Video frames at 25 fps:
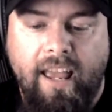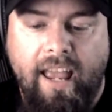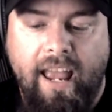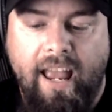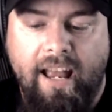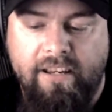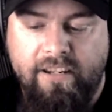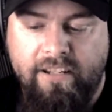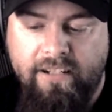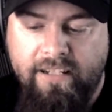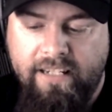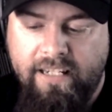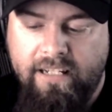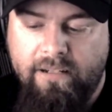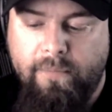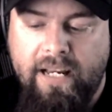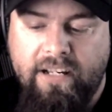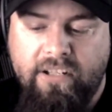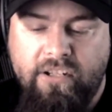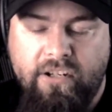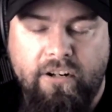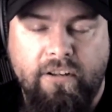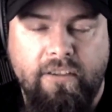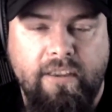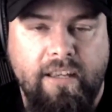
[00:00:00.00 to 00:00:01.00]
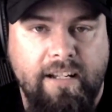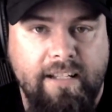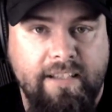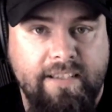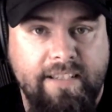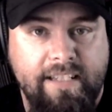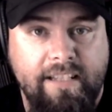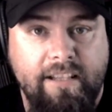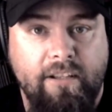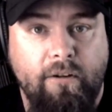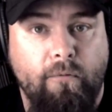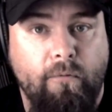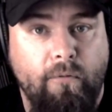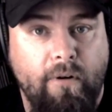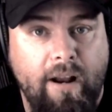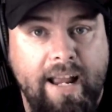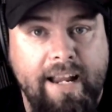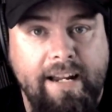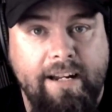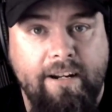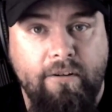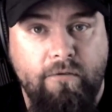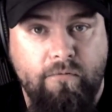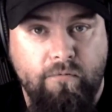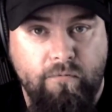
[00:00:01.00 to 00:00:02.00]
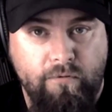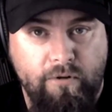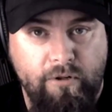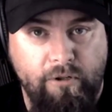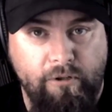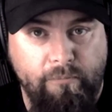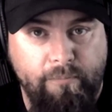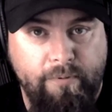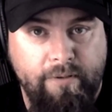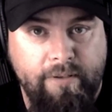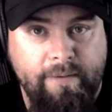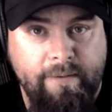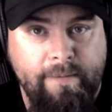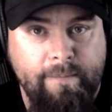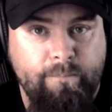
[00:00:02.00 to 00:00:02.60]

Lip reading: You need to make sure that it's in the right group.